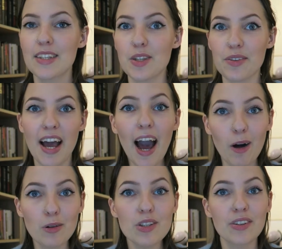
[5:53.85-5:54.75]
So The
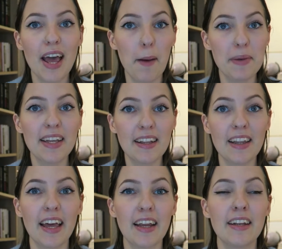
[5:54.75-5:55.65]
House on Abigail
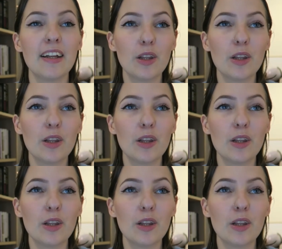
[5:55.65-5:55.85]
Lane